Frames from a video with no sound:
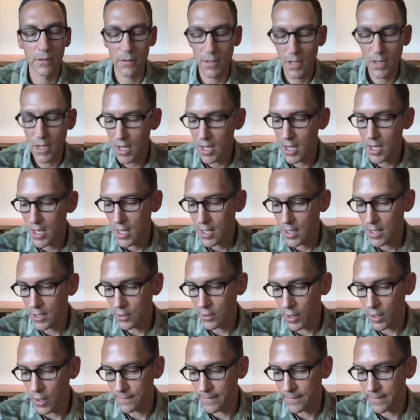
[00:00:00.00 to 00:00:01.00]
And,
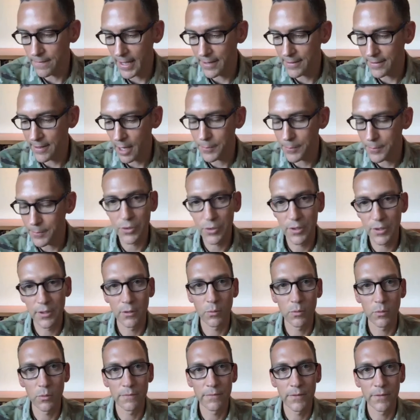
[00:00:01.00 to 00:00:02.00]
you know, I've had the opportunity
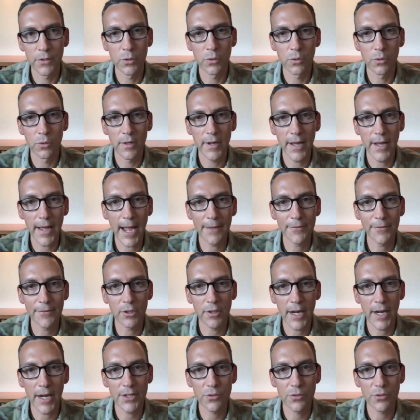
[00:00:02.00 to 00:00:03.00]
to review
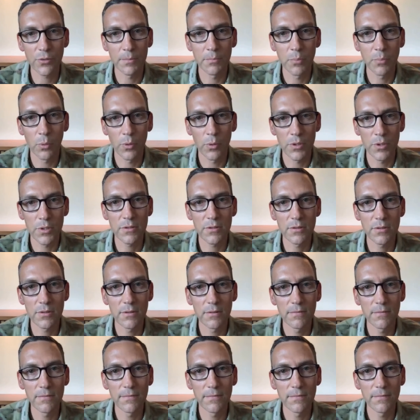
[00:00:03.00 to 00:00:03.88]
after action reports